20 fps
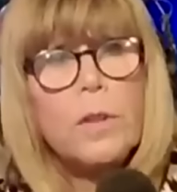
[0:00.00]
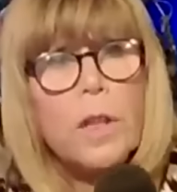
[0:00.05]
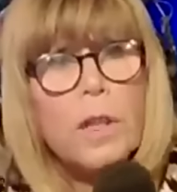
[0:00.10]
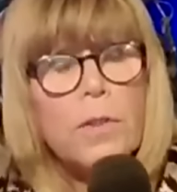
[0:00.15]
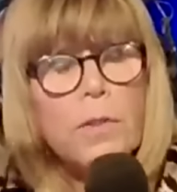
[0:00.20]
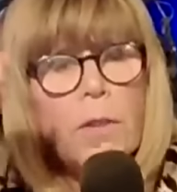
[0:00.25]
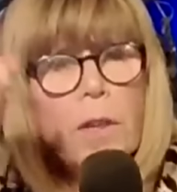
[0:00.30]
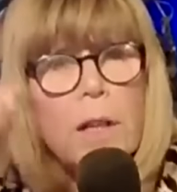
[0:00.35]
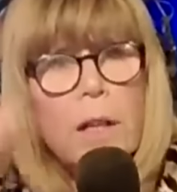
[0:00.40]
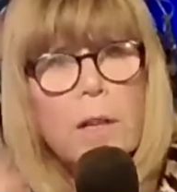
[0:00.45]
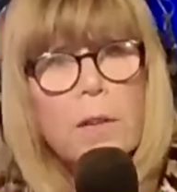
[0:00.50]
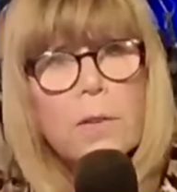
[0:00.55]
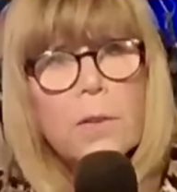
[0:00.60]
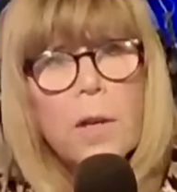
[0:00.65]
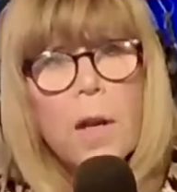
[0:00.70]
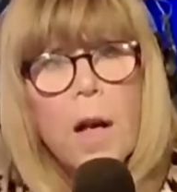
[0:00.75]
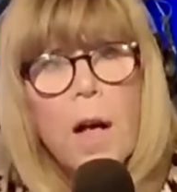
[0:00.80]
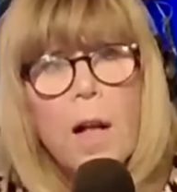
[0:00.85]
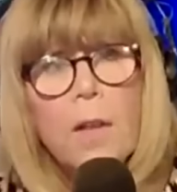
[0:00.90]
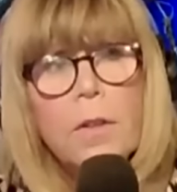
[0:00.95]
this is.
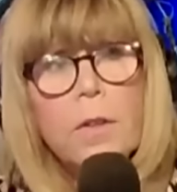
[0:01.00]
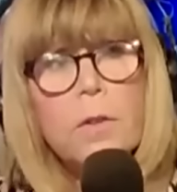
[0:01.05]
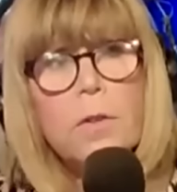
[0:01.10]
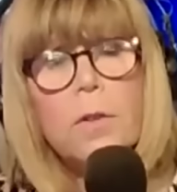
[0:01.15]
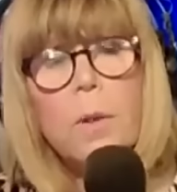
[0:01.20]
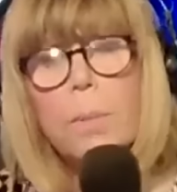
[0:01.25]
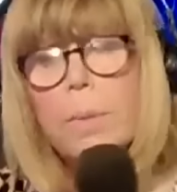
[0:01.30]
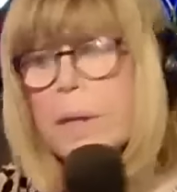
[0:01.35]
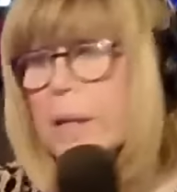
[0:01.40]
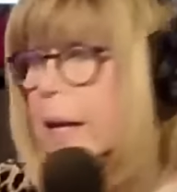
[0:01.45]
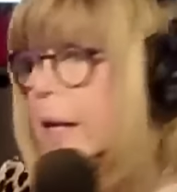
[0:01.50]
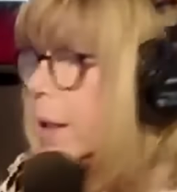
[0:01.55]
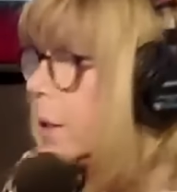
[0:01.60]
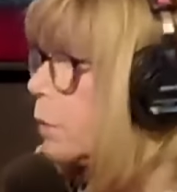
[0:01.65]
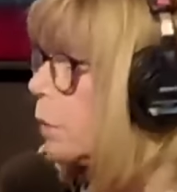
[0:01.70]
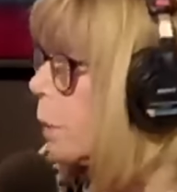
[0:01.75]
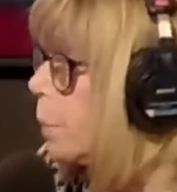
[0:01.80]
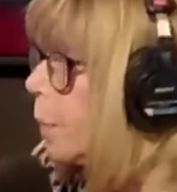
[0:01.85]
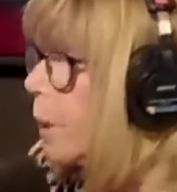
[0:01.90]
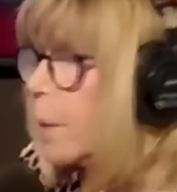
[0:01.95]
This is a banana
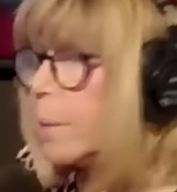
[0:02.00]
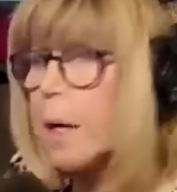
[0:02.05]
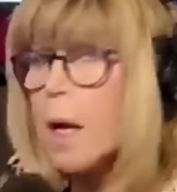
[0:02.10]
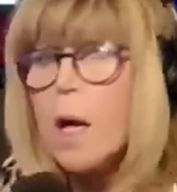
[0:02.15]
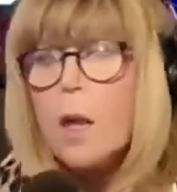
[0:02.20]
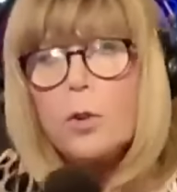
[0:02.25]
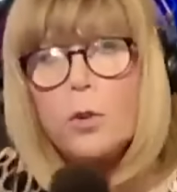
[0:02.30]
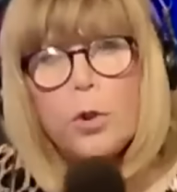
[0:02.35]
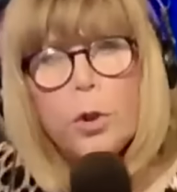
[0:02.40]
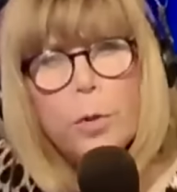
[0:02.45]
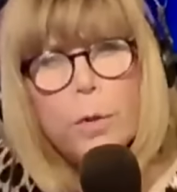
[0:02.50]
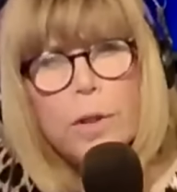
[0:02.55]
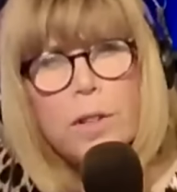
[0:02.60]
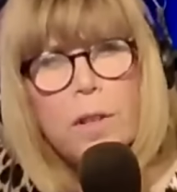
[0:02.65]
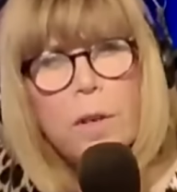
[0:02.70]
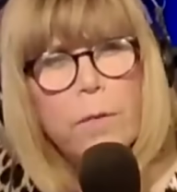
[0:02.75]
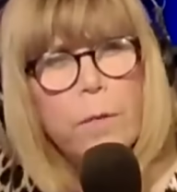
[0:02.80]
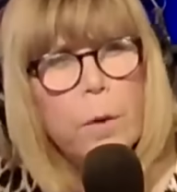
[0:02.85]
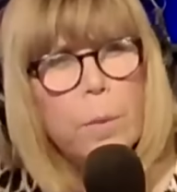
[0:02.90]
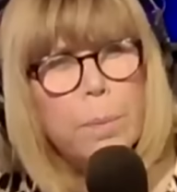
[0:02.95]
republic. Juries
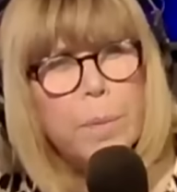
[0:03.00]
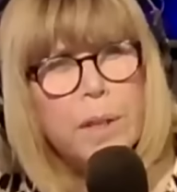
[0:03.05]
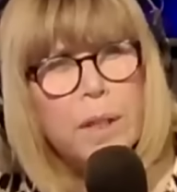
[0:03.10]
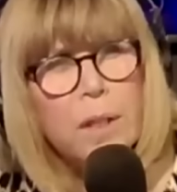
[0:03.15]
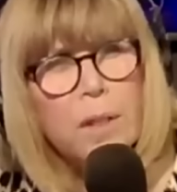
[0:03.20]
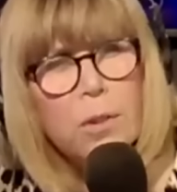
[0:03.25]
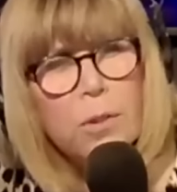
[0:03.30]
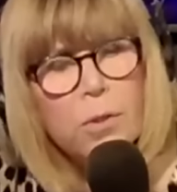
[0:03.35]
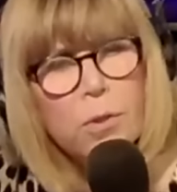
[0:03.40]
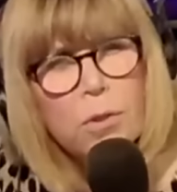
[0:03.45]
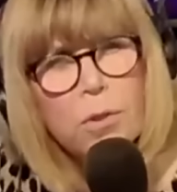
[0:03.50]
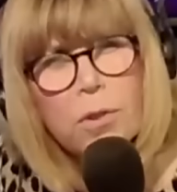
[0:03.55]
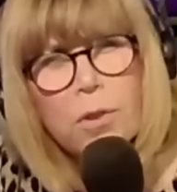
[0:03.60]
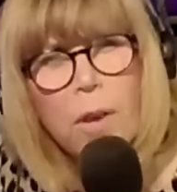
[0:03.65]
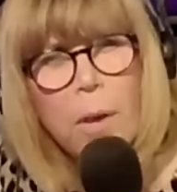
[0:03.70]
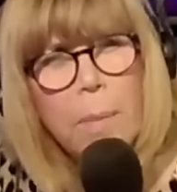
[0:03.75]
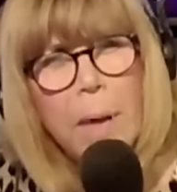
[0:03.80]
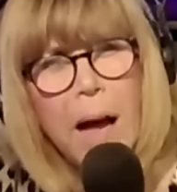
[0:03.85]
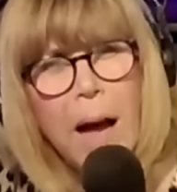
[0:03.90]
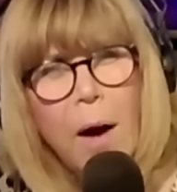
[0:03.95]
of your peers are
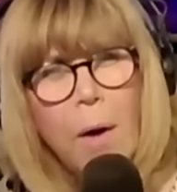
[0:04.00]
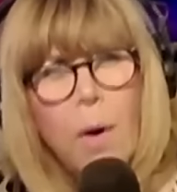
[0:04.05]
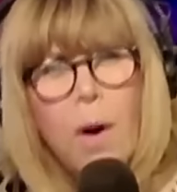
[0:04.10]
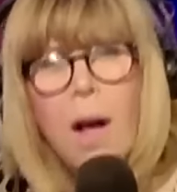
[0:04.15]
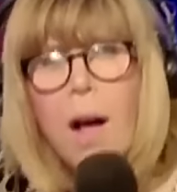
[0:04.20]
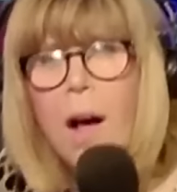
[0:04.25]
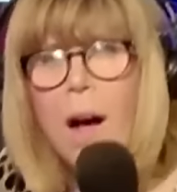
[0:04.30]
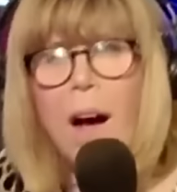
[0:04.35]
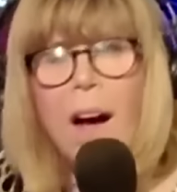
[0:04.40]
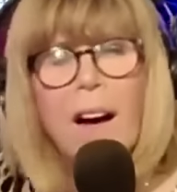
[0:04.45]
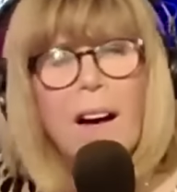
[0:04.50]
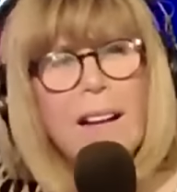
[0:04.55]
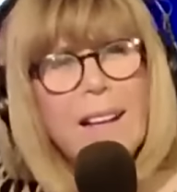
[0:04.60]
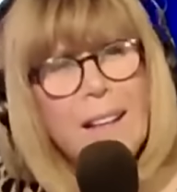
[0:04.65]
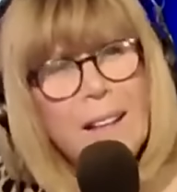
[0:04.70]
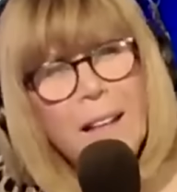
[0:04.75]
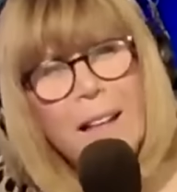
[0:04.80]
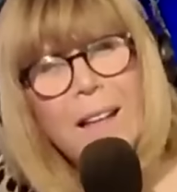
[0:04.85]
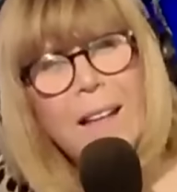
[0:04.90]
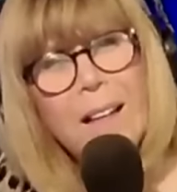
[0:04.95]
somehow
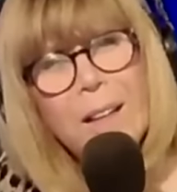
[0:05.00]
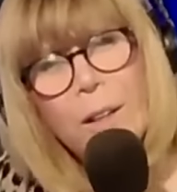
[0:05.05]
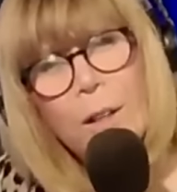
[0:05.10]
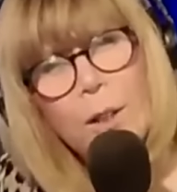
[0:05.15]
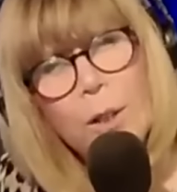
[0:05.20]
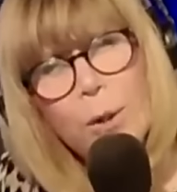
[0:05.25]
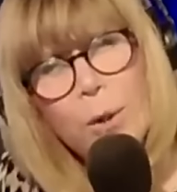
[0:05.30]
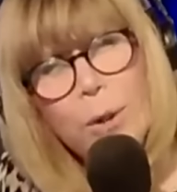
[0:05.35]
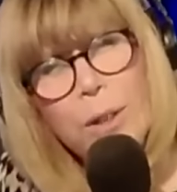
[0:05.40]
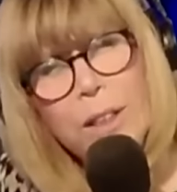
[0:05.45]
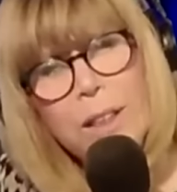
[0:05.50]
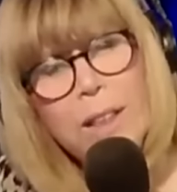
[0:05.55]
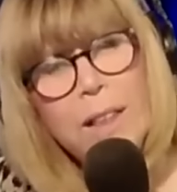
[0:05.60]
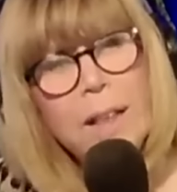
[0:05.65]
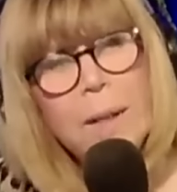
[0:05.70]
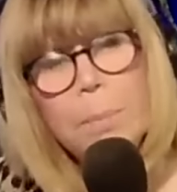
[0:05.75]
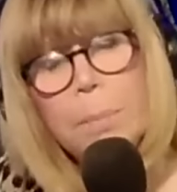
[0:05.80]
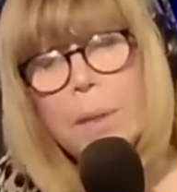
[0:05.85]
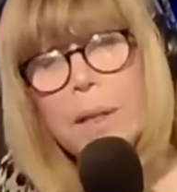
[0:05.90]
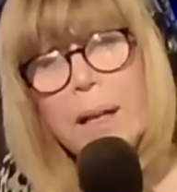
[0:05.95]
included
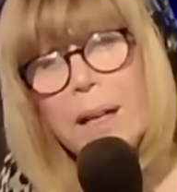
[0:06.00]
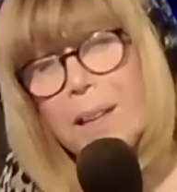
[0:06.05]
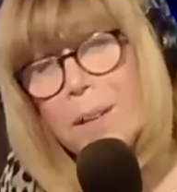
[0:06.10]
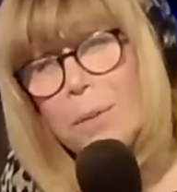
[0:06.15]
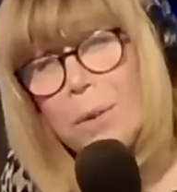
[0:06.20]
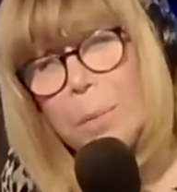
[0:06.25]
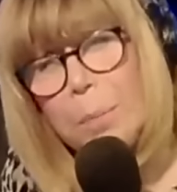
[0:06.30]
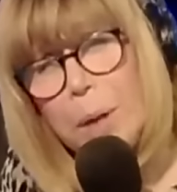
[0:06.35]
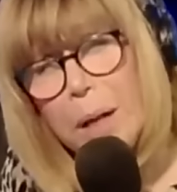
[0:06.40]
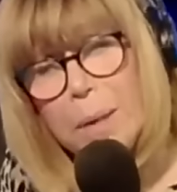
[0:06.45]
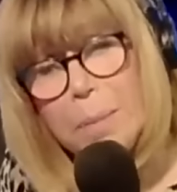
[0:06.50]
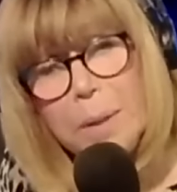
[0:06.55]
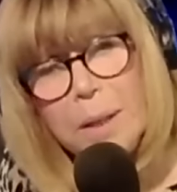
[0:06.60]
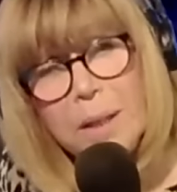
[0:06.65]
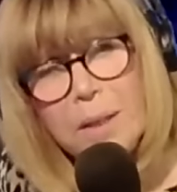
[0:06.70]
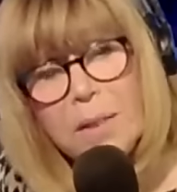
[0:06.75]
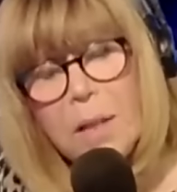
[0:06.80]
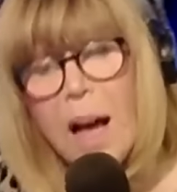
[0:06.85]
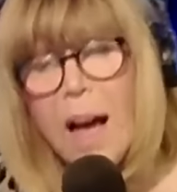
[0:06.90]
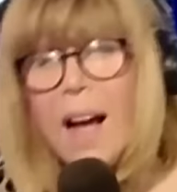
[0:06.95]
in banana
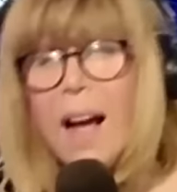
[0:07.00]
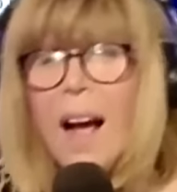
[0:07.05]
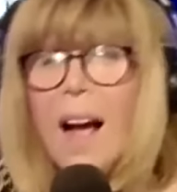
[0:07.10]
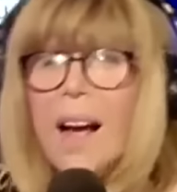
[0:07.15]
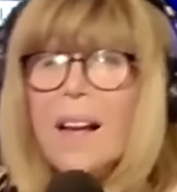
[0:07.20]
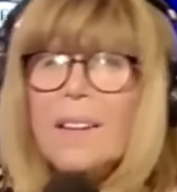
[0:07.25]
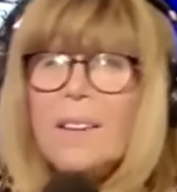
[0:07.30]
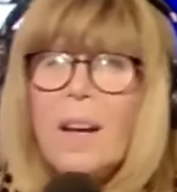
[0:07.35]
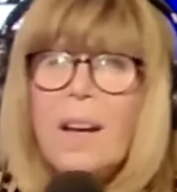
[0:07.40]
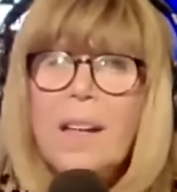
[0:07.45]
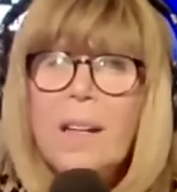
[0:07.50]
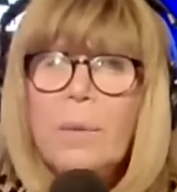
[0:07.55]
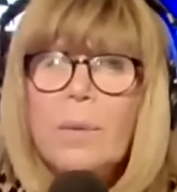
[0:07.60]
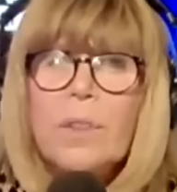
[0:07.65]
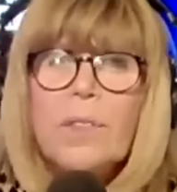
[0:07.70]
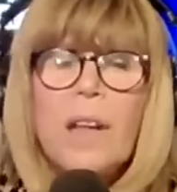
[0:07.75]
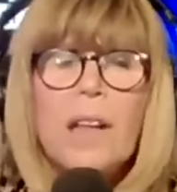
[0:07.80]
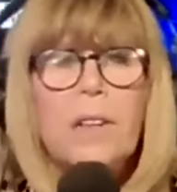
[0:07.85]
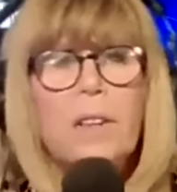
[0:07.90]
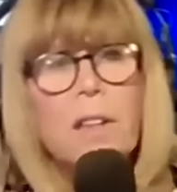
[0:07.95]
republics. I thought it
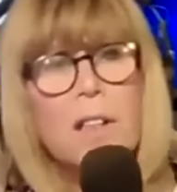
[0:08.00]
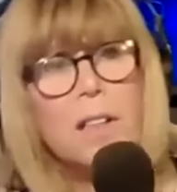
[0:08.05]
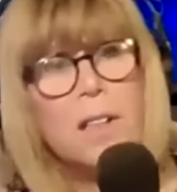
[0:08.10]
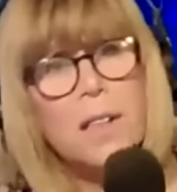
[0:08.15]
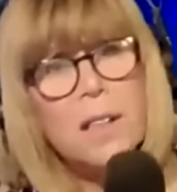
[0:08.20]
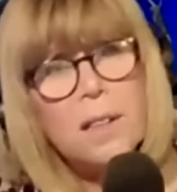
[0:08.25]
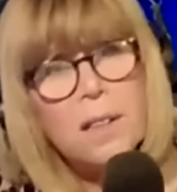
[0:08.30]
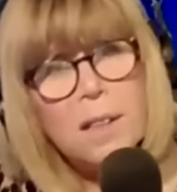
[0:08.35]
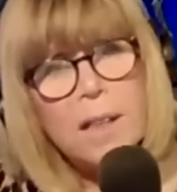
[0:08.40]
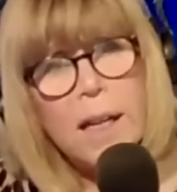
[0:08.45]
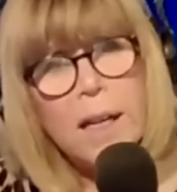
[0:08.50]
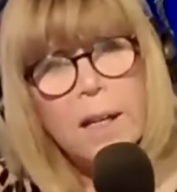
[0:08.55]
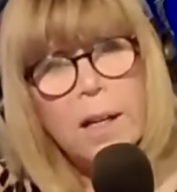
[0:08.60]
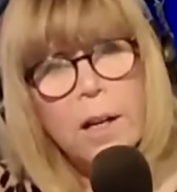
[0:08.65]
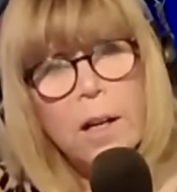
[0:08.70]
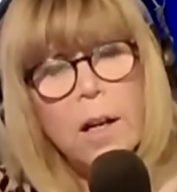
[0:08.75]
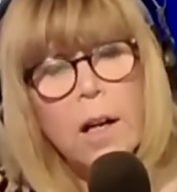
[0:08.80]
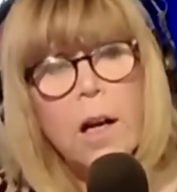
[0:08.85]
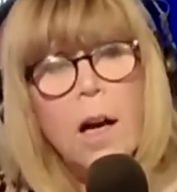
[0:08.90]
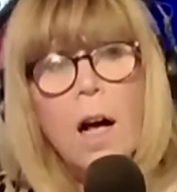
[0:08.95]
was like the
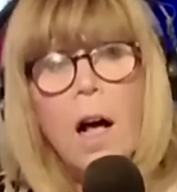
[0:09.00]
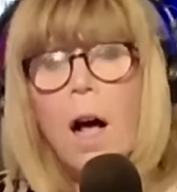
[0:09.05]
dictator